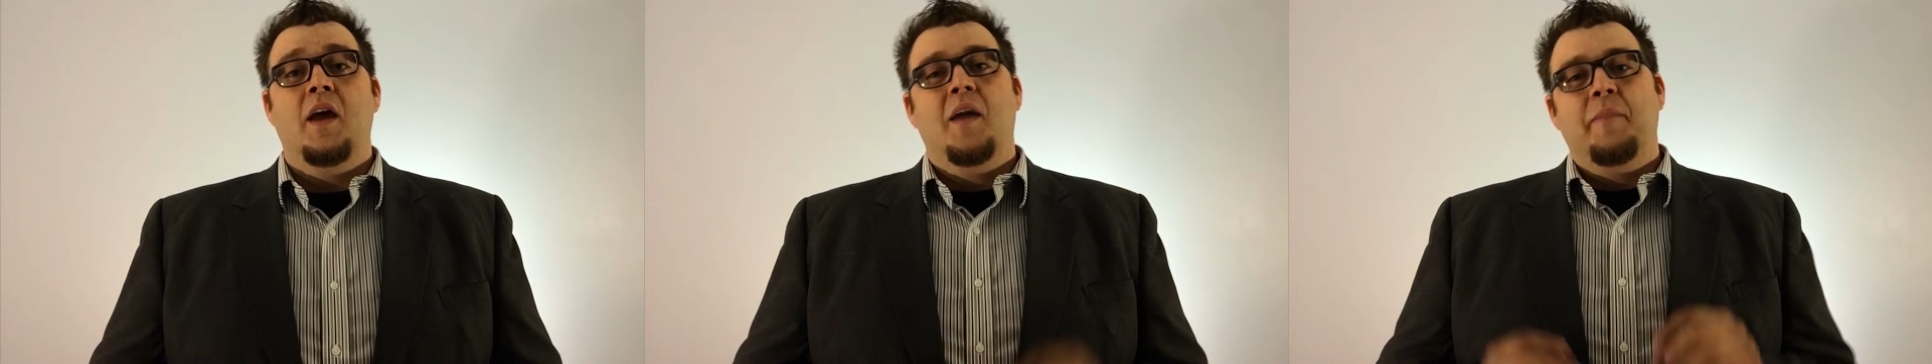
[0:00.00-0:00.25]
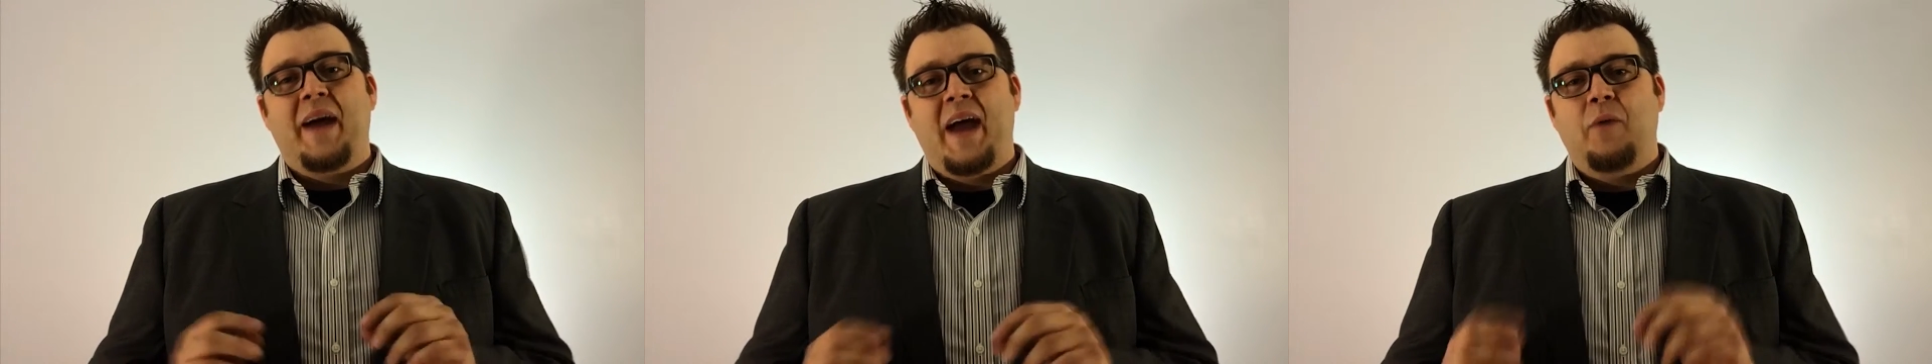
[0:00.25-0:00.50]

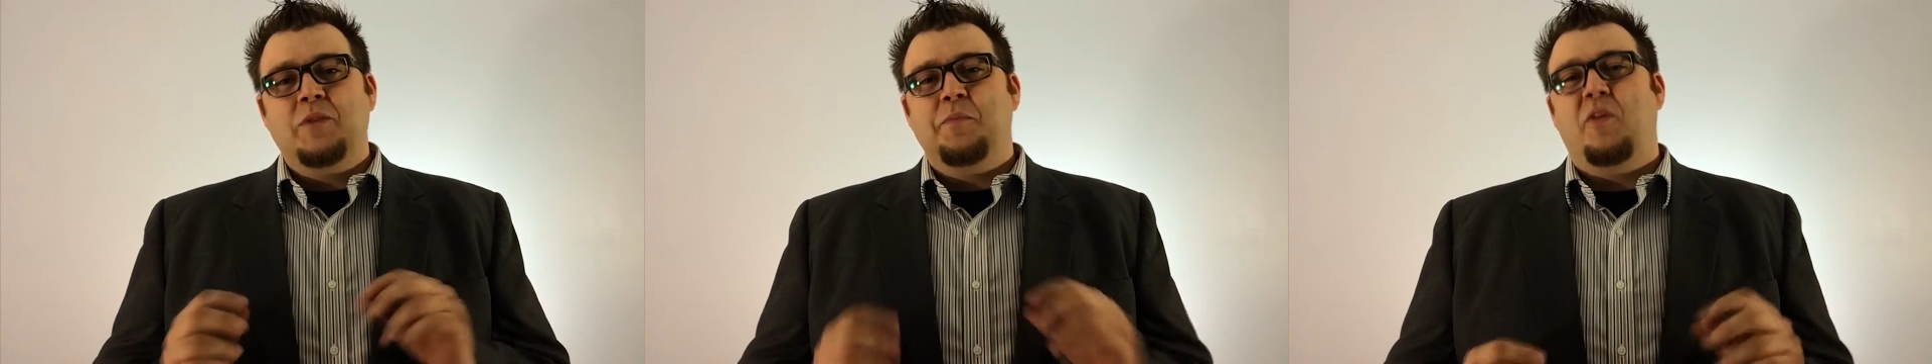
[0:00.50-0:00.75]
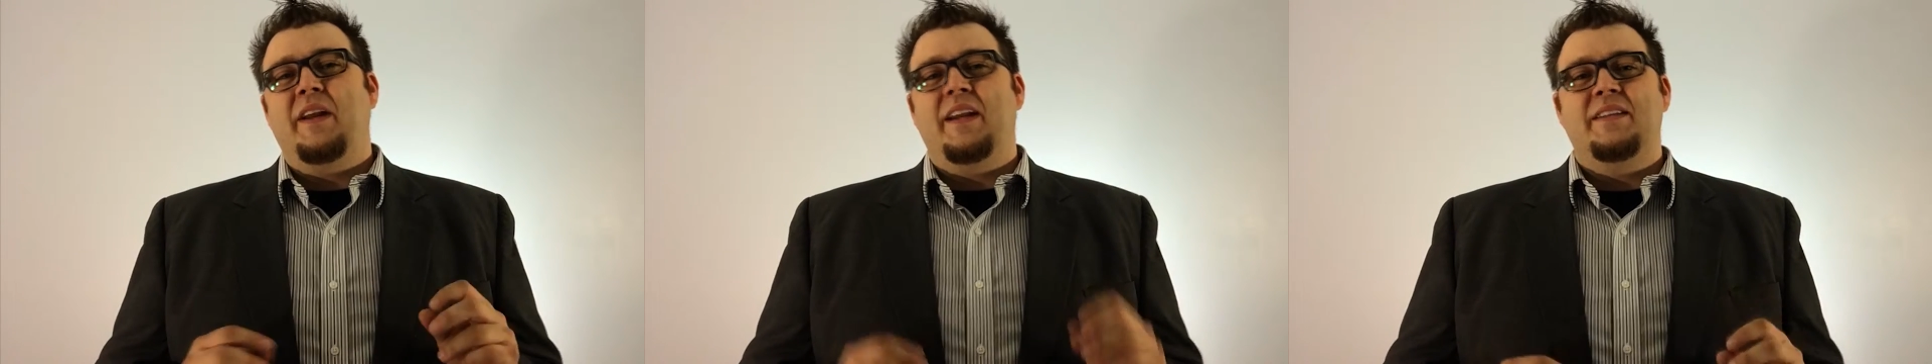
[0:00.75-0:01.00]
But how is
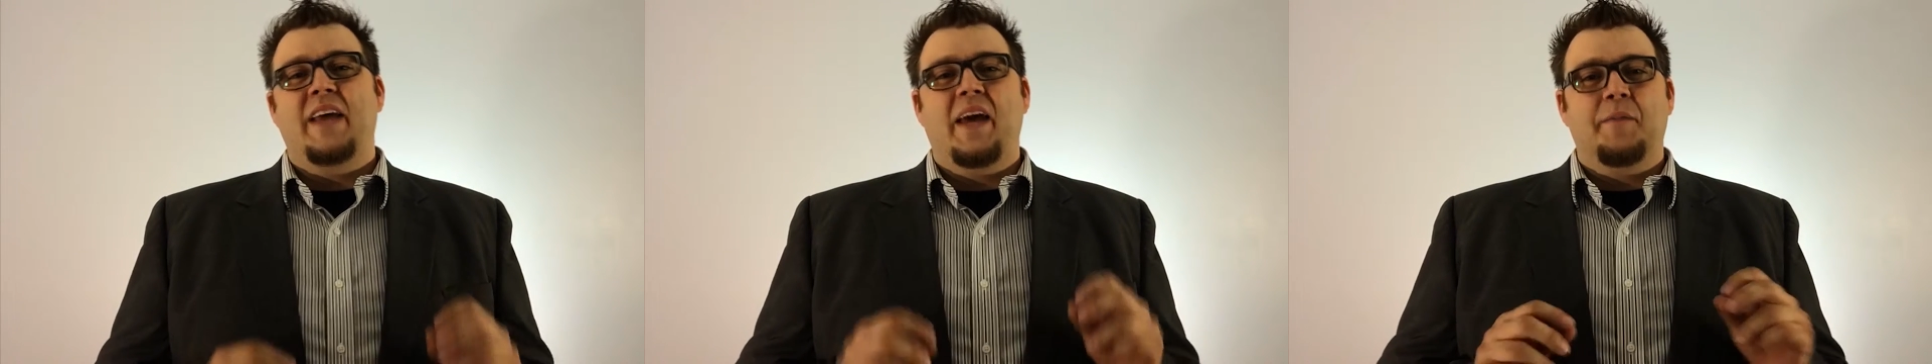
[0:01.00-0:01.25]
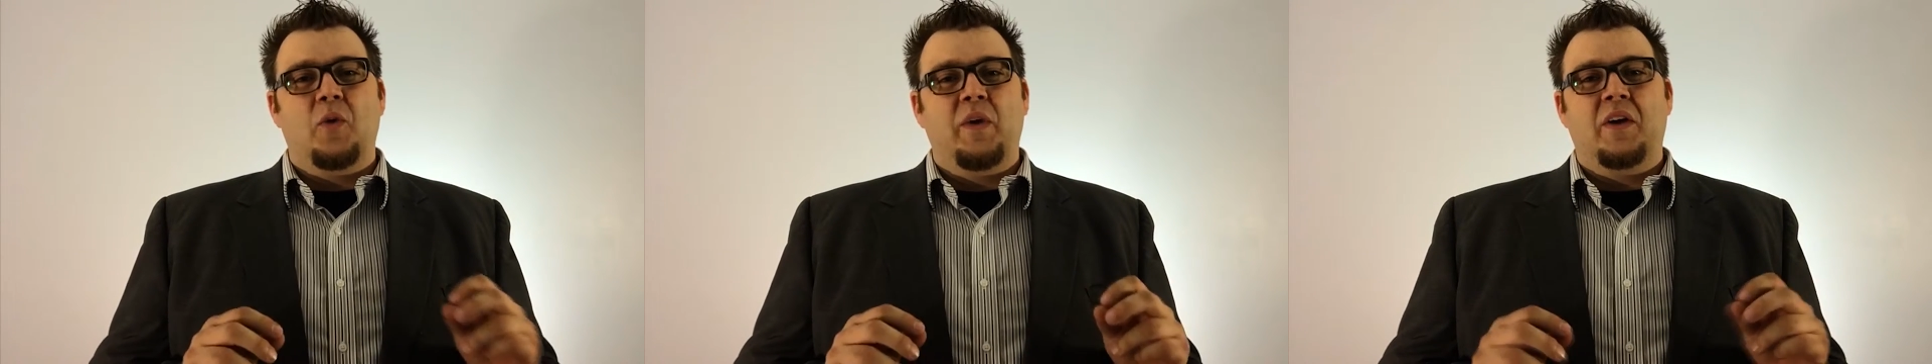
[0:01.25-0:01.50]
pulling a
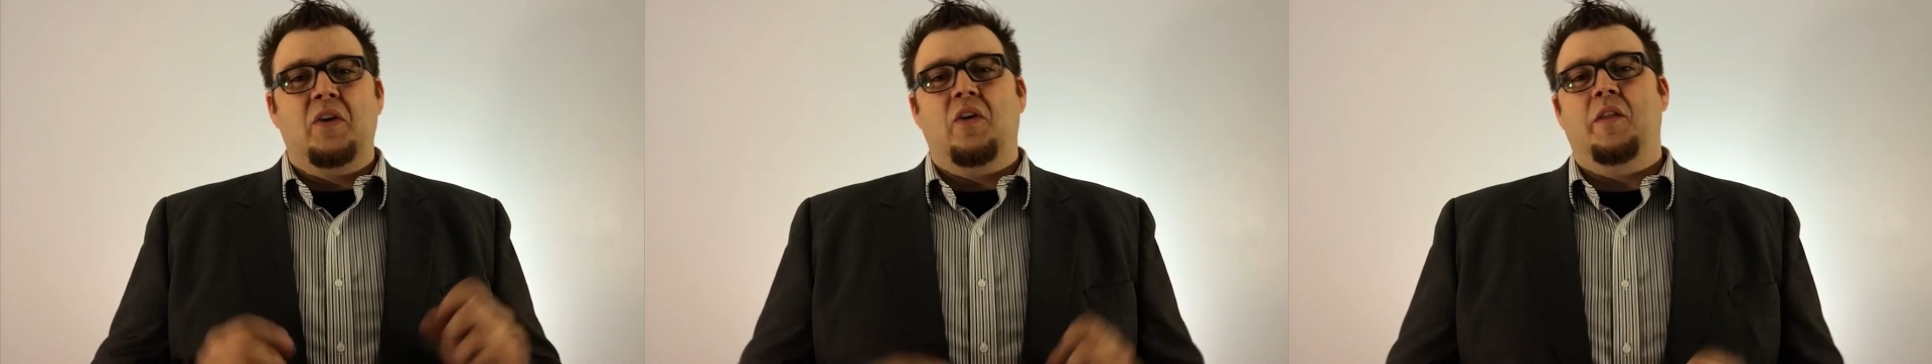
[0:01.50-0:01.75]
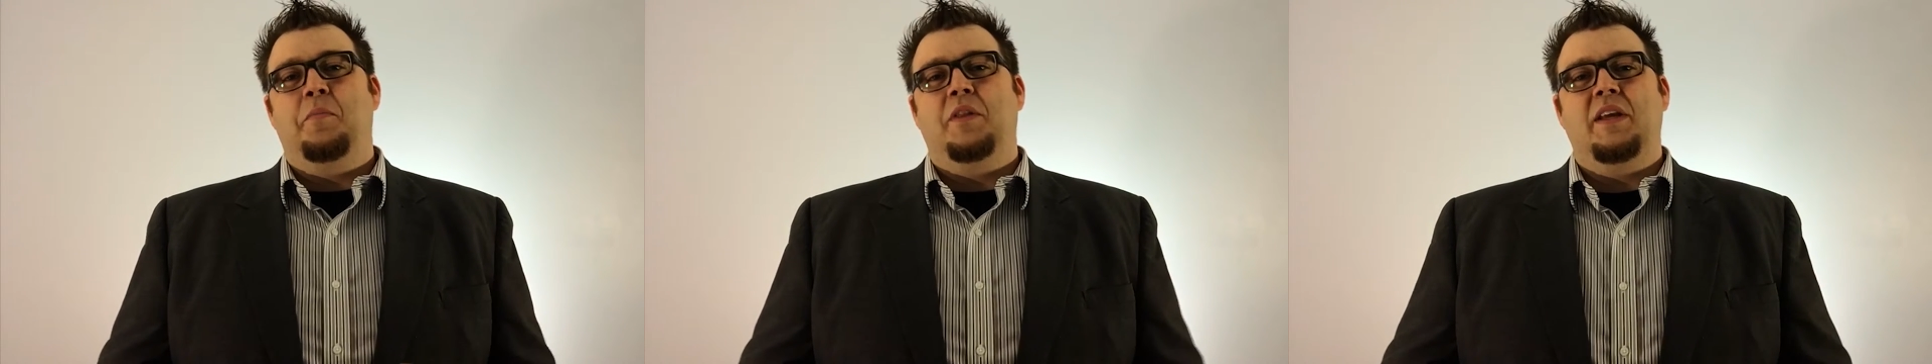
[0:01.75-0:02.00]
tab going to call
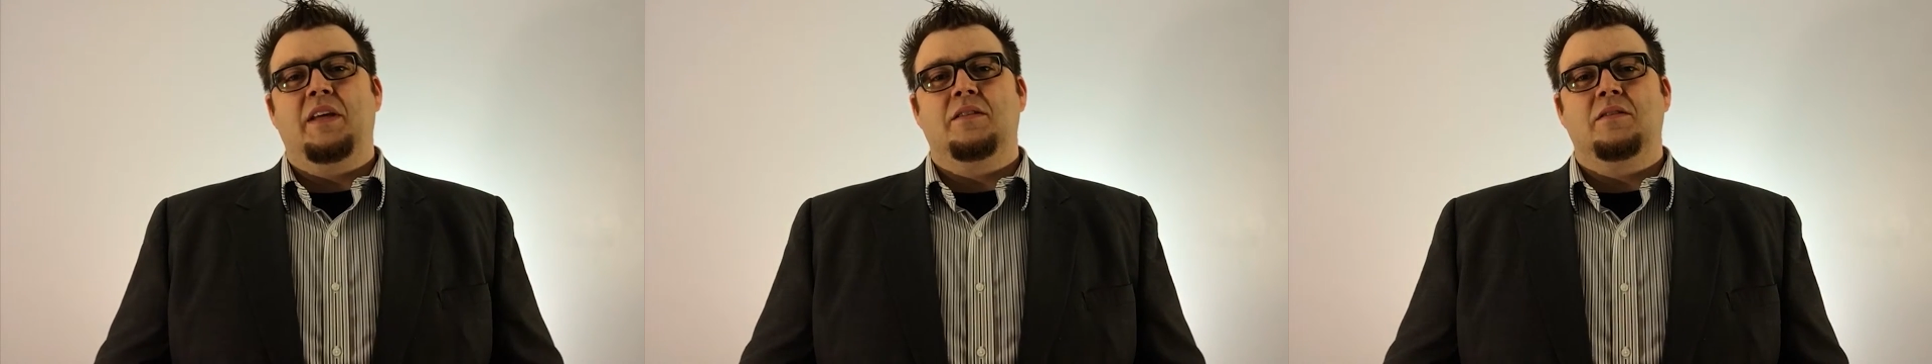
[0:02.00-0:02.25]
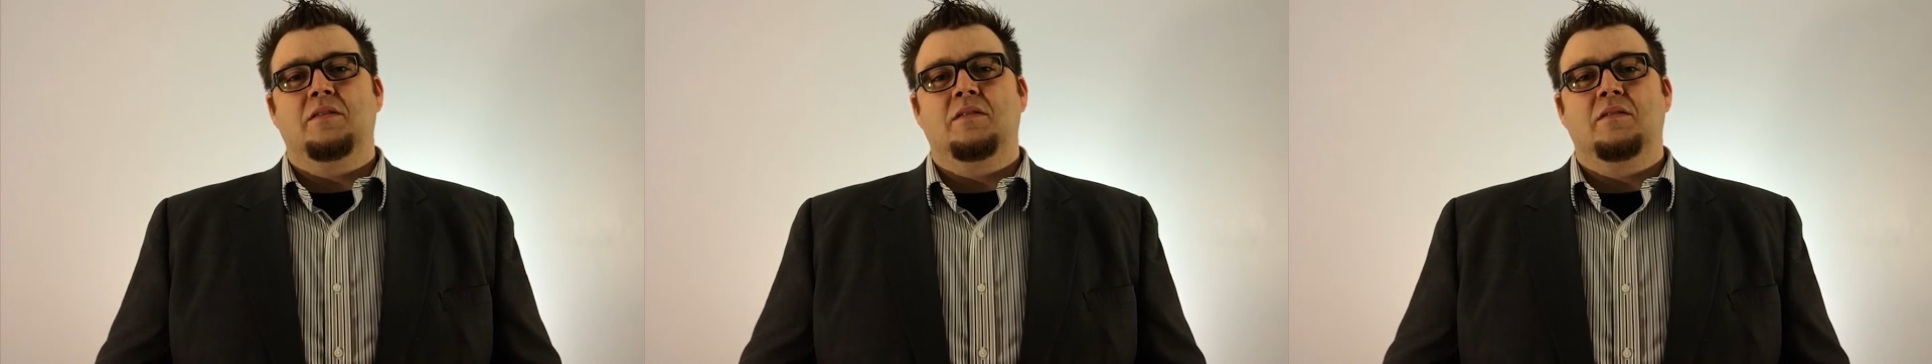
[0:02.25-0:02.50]
the police?